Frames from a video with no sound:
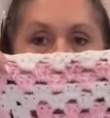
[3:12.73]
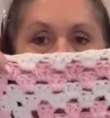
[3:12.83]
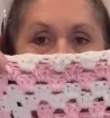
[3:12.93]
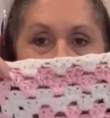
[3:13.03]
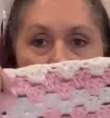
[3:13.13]

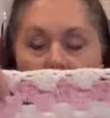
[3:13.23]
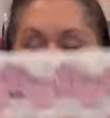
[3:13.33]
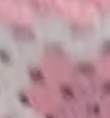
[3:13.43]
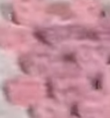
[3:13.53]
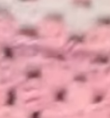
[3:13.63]
stuff I
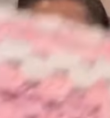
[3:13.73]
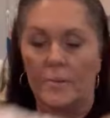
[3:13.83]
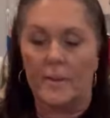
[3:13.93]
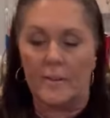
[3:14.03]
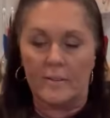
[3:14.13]
do
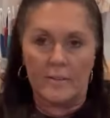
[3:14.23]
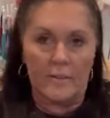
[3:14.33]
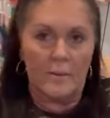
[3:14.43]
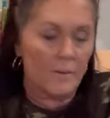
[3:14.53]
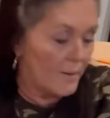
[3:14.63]

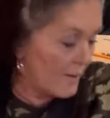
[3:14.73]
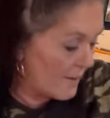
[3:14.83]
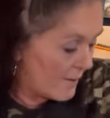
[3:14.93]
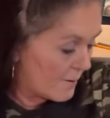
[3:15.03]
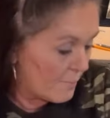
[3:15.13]

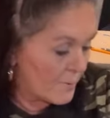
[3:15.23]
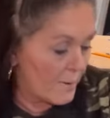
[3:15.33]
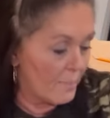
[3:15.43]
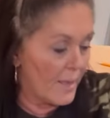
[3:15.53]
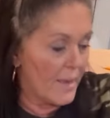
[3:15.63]
when
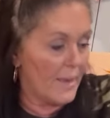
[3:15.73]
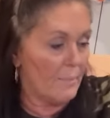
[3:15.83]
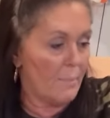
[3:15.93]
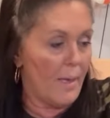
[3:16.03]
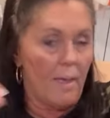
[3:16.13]
I'm laying in
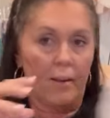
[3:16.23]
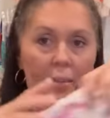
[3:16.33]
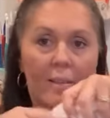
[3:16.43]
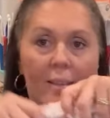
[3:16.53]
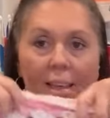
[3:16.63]
bed
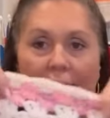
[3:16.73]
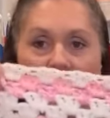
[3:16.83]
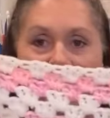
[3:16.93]
at